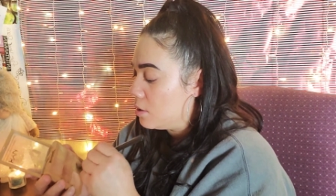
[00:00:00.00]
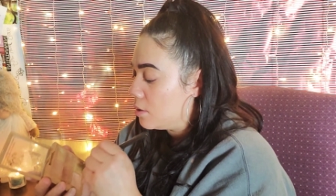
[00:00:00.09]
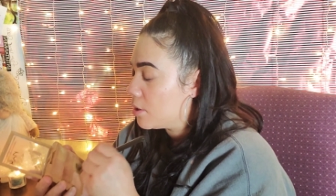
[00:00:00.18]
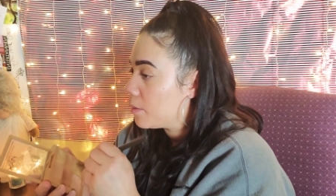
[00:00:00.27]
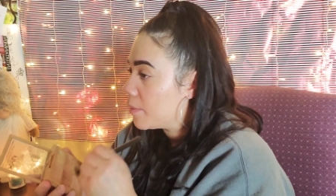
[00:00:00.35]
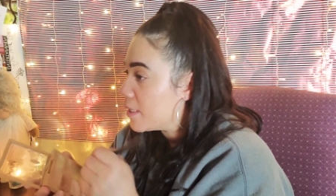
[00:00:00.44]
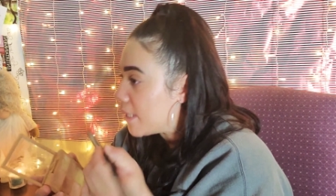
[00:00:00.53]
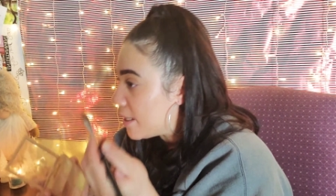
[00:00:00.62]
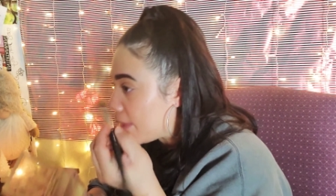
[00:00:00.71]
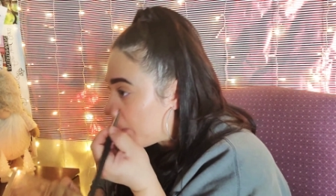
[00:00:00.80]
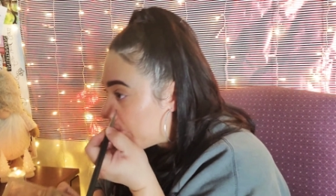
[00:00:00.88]
So I'm going to
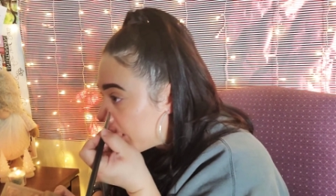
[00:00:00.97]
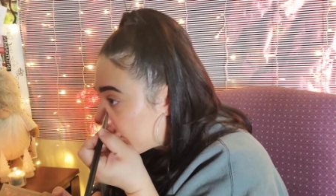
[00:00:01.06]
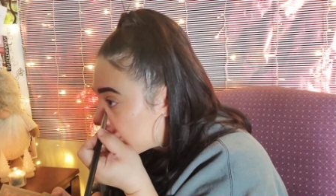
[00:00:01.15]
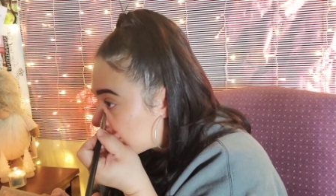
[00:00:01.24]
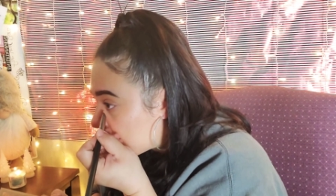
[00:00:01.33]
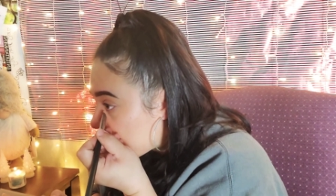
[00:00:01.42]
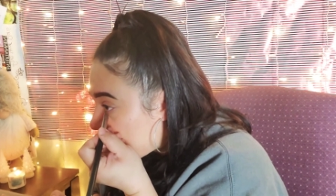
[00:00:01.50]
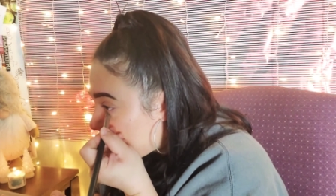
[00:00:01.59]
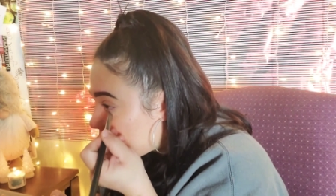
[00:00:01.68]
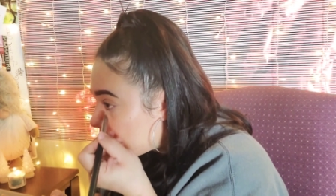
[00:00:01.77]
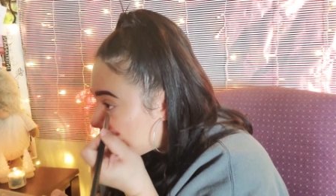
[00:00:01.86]
take that banana
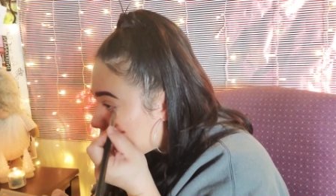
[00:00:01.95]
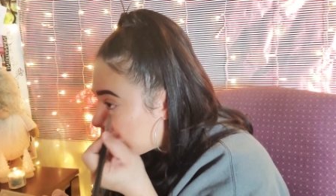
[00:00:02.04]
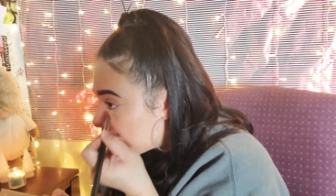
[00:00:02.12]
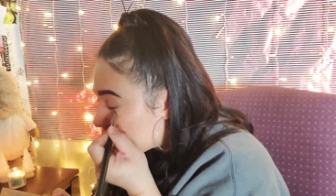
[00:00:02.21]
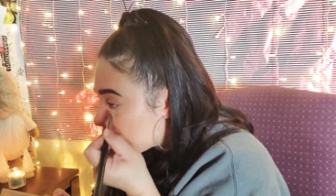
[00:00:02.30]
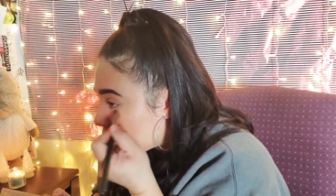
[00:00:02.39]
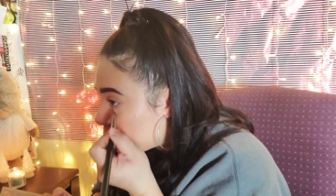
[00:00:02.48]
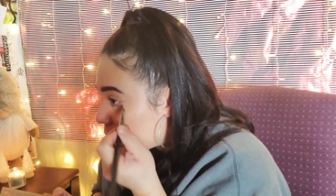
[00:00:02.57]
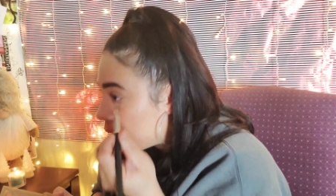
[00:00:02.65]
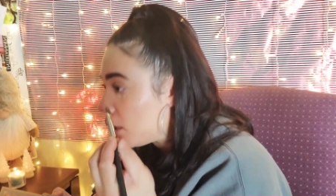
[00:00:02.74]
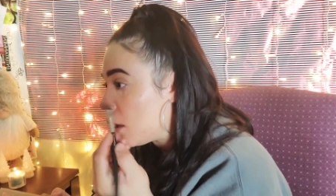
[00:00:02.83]
shade and I'm just going to
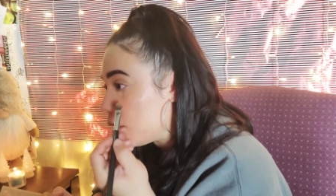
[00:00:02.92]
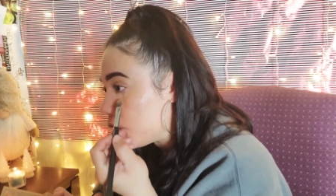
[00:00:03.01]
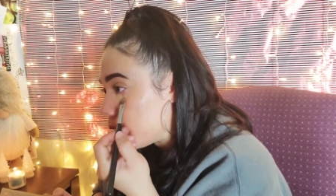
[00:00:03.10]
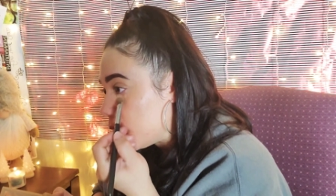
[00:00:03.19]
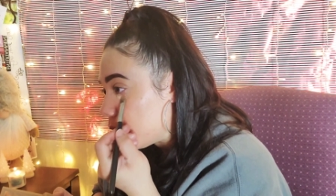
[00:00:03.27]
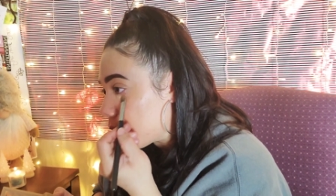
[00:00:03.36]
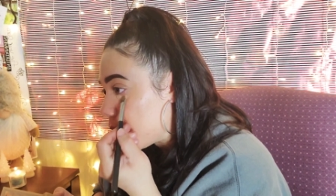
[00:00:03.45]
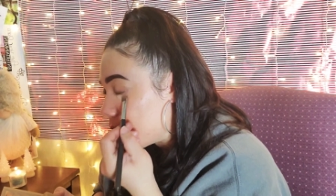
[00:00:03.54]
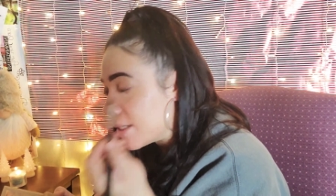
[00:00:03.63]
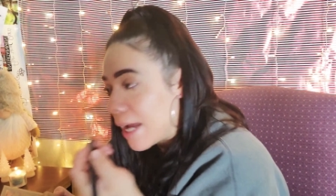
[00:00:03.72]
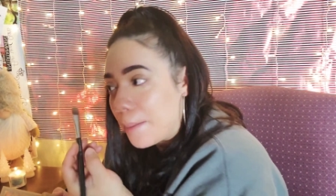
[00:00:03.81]
put it underneath,
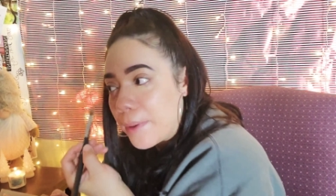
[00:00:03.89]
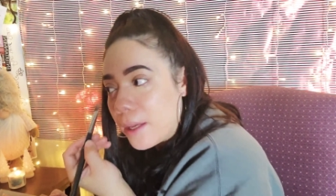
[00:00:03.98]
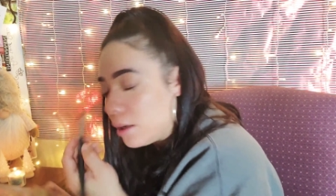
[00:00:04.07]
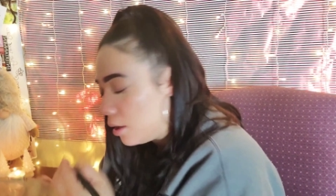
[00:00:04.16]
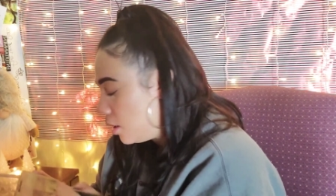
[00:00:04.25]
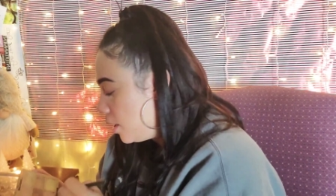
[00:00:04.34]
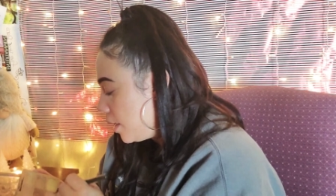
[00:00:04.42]
kind of tap it